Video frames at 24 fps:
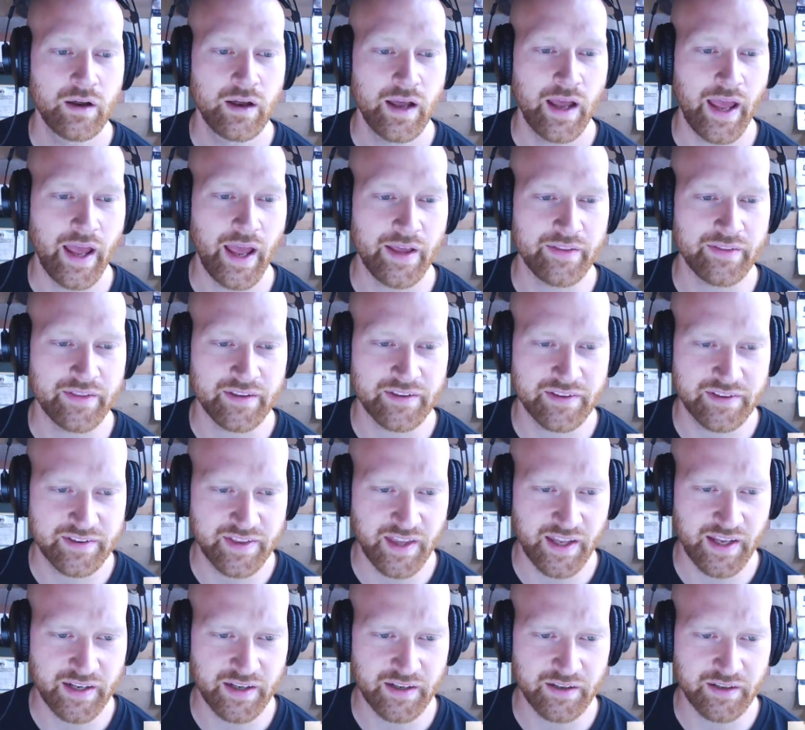and the
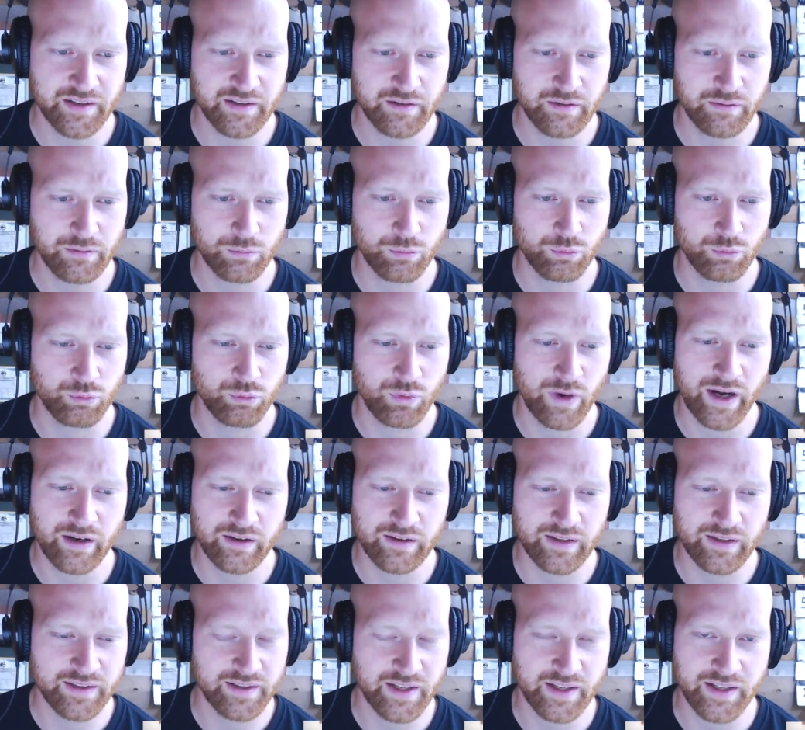thin
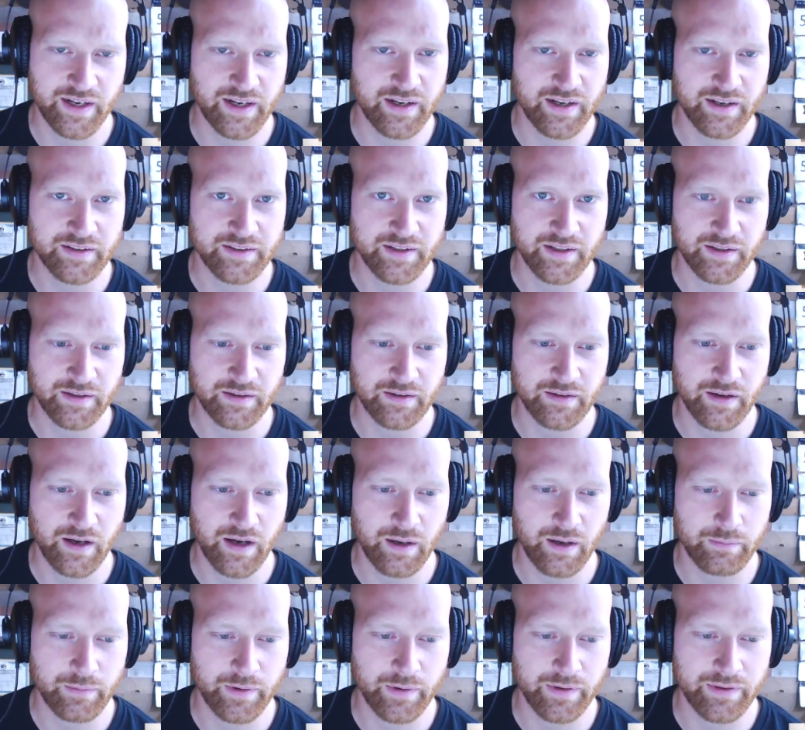rarely did anything.
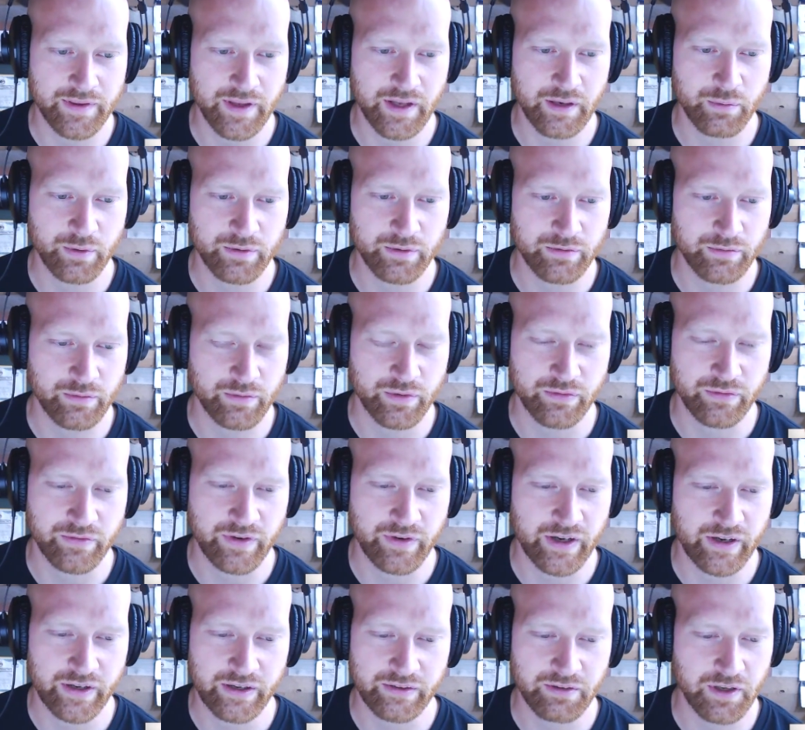The thin was
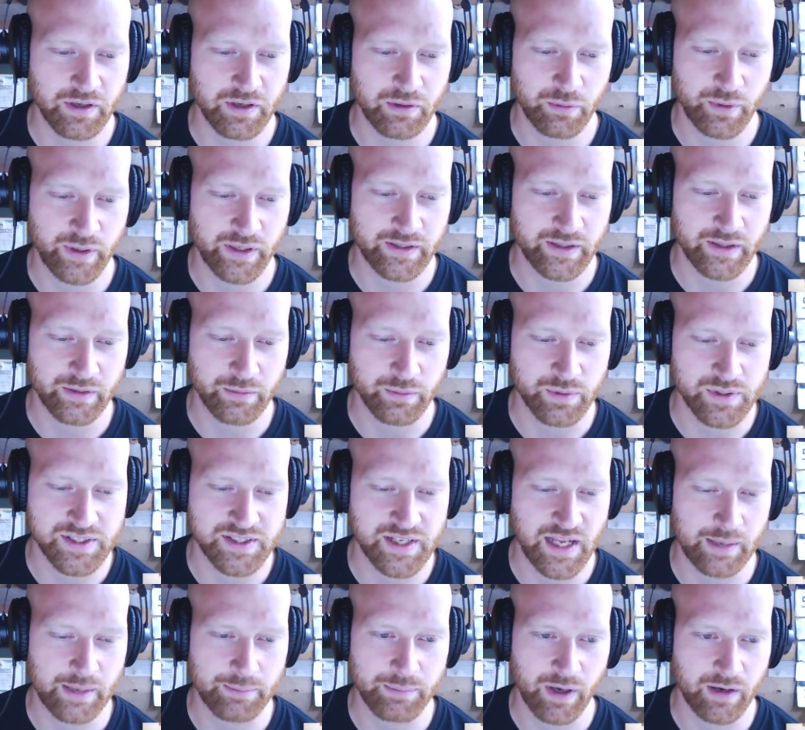very, very weak and would
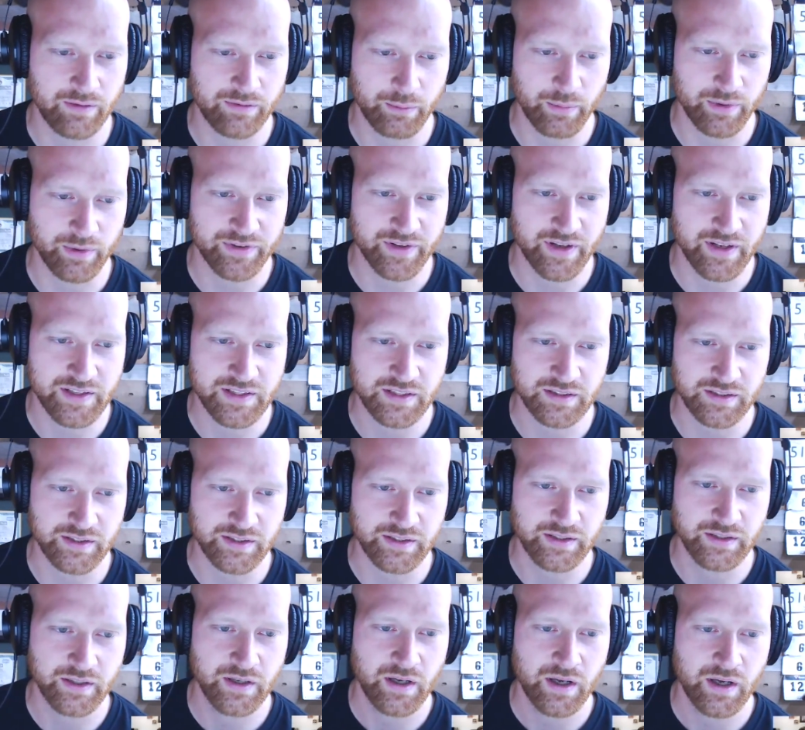snap off almost instantly.
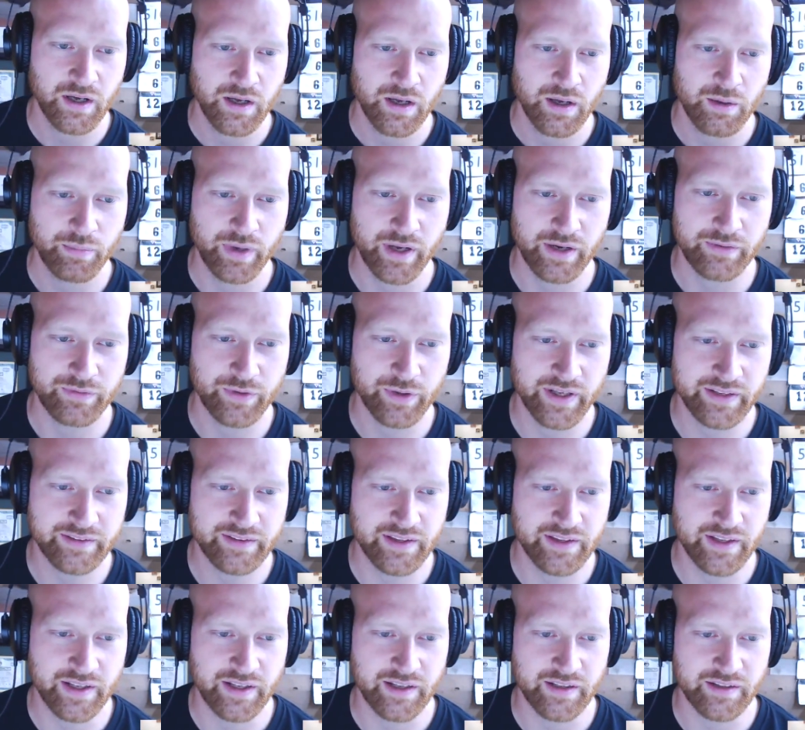But if you get
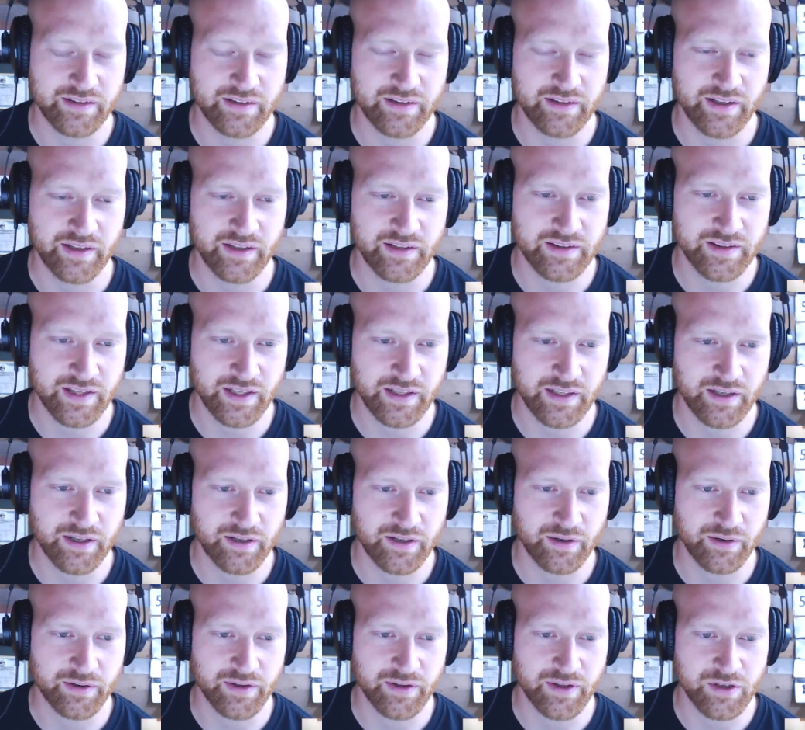the thicker
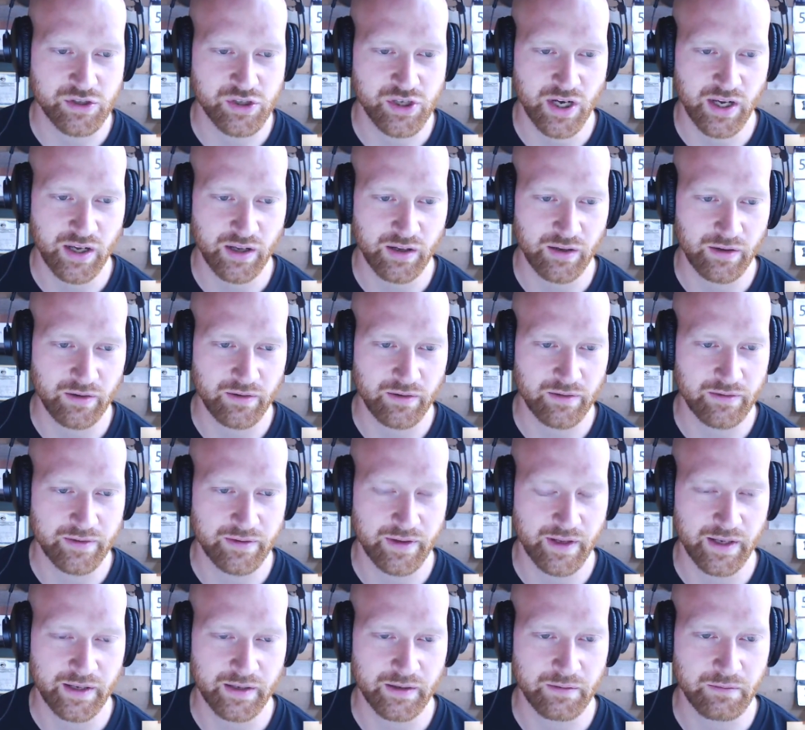or the gel,
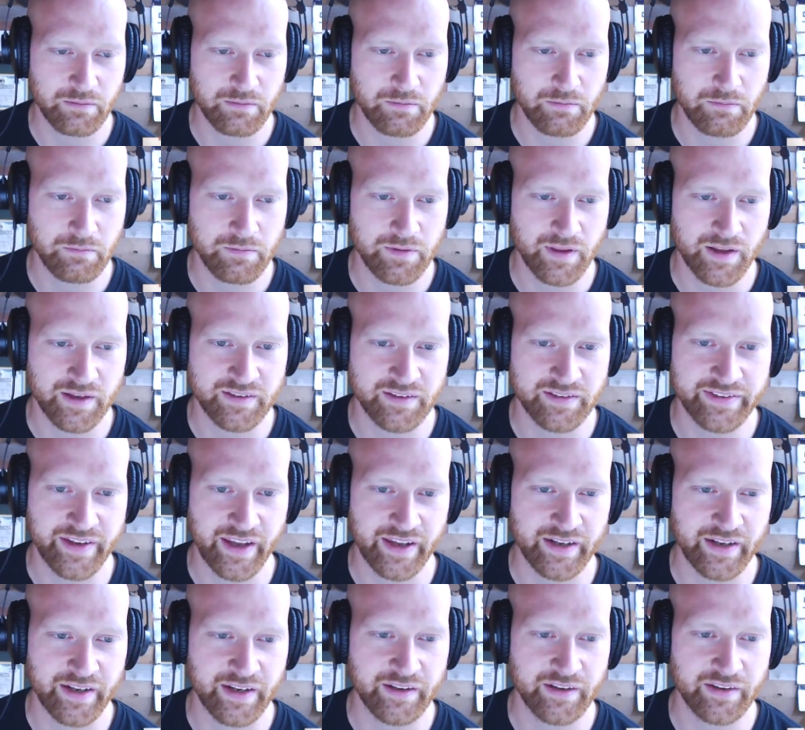they
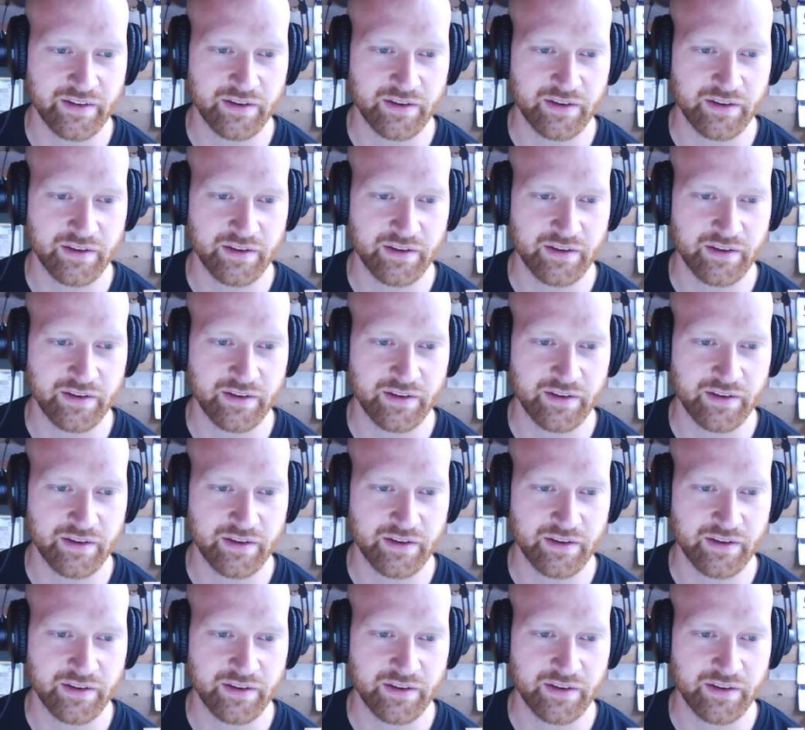set into